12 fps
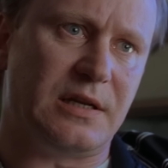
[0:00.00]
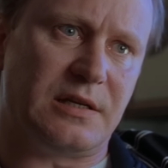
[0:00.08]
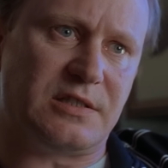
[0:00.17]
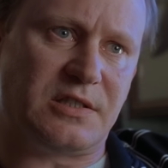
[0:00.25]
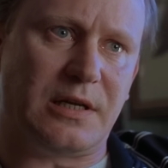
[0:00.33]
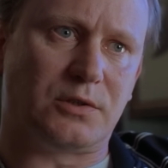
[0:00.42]

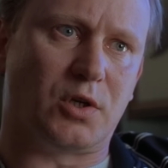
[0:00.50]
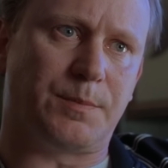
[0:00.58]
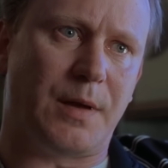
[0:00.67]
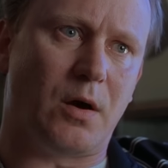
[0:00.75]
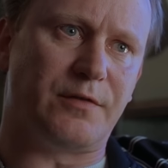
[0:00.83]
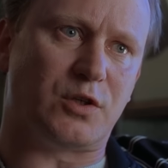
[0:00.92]
and it still
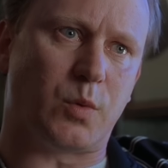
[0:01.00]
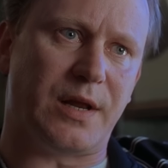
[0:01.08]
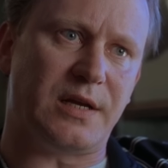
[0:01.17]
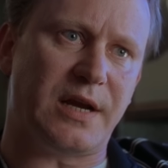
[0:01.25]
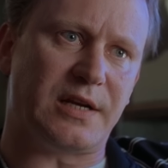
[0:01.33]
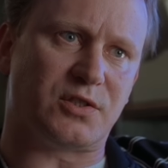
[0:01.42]
took me over
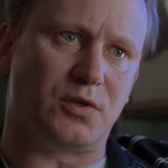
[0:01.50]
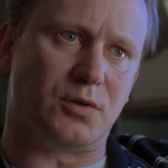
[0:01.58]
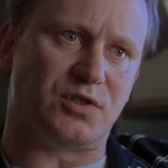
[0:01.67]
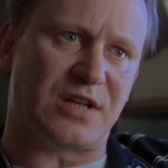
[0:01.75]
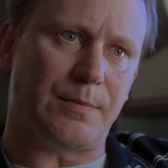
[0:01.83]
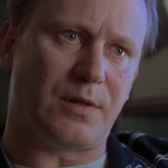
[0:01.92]
twenty years to
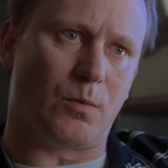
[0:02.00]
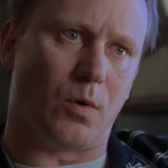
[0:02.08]
do something